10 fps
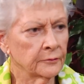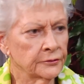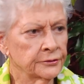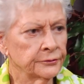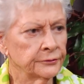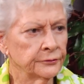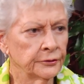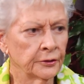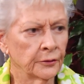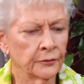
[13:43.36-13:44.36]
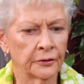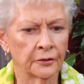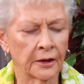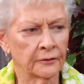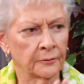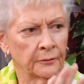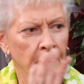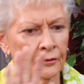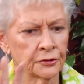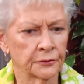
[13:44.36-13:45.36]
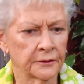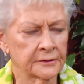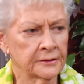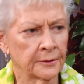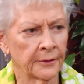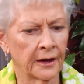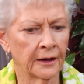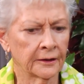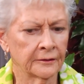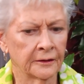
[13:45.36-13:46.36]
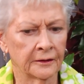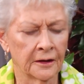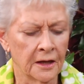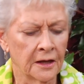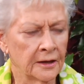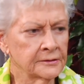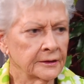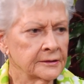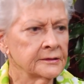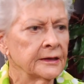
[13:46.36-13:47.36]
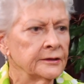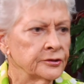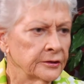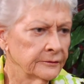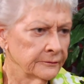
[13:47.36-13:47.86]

too, you get the larger ones in the back, and then it's like staging.